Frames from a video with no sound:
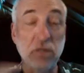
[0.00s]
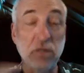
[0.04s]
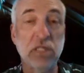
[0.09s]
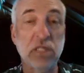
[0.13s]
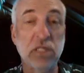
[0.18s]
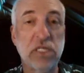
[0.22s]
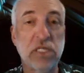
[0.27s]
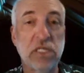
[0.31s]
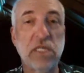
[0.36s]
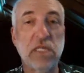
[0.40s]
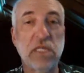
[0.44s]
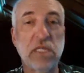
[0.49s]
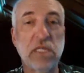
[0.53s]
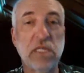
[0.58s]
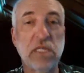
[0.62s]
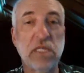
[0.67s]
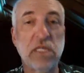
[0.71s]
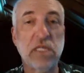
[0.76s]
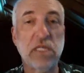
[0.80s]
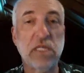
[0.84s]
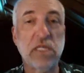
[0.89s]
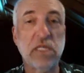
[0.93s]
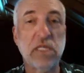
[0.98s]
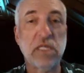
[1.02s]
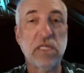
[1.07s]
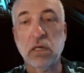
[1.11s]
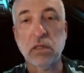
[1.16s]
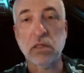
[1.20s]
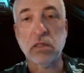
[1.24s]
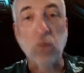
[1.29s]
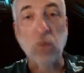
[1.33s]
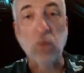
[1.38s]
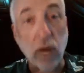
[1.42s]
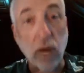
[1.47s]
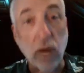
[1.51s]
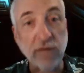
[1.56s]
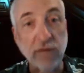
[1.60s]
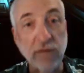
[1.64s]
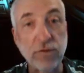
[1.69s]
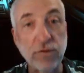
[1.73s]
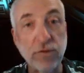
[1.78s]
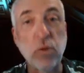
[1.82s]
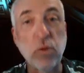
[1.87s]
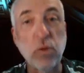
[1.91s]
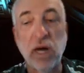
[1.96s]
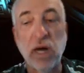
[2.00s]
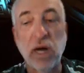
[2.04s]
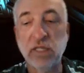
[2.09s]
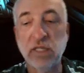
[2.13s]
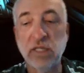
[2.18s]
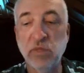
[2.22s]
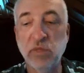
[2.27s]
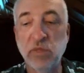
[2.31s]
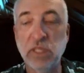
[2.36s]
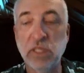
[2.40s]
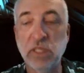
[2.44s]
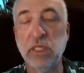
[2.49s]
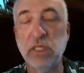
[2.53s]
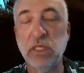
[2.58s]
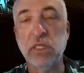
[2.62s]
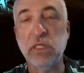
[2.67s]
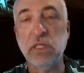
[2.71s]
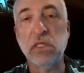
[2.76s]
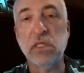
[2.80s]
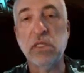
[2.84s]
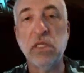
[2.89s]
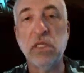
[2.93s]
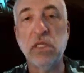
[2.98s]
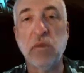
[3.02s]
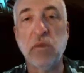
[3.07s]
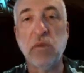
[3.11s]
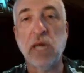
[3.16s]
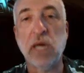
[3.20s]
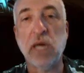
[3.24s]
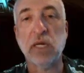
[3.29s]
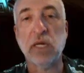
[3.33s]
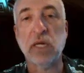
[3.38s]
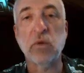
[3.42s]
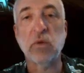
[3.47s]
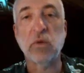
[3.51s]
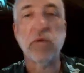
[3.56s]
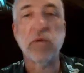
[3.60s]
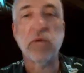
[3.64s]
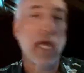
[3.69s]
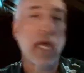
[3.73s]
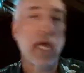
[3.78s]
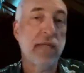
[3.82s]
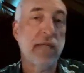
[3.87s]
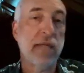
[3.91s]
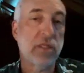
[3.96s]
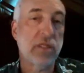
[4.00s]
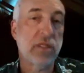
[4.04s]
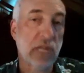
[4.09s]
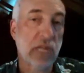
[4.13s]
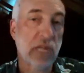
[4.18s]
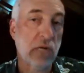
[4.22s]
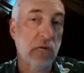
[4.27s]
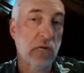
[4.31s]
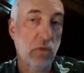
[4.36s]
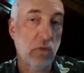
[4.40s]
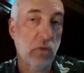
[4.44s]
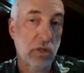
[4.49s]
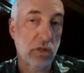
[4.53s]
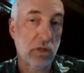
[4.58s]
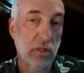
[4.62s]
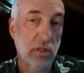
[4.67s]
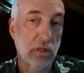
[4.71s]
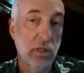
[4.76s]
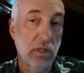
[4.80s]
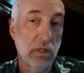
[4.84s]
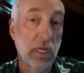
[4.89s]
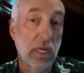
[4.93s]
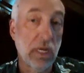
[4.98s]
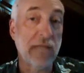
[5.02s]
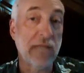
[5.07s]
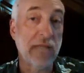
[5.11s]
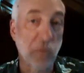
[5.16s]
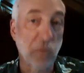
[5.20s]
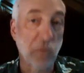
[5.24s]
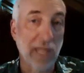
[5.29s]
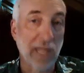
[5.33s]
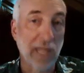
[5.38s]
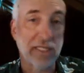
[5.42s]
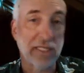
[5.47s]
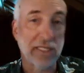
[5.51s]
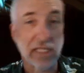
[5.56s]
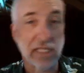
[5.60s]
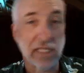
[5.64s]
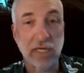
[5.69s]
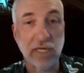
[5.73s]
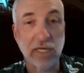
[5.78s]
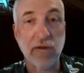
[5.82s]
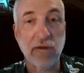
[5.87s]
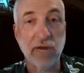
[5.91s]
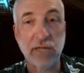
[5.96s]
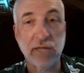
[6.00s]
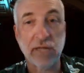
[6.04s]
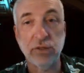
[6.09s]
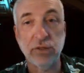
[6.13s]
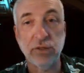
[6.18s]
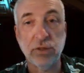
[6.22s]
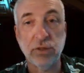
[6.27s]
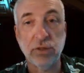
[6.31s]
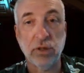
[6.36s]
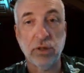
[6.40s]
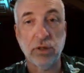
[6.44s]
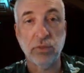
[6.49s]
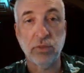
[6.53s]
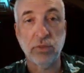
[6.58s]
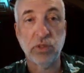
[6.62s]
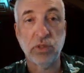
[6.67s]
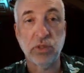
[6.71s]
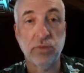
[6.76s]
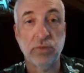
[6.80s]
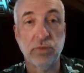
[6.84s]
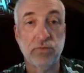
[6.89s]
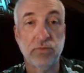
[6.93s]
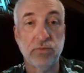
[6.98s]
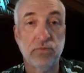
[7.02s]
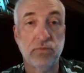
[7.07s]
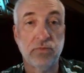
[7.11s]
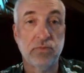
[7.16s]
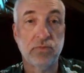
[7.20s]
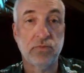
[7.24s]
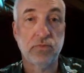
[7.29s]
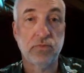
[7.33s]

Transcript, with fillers: But you can see that there are quite a few possibilities in the modeling when we add the second order as well as the interaction terms.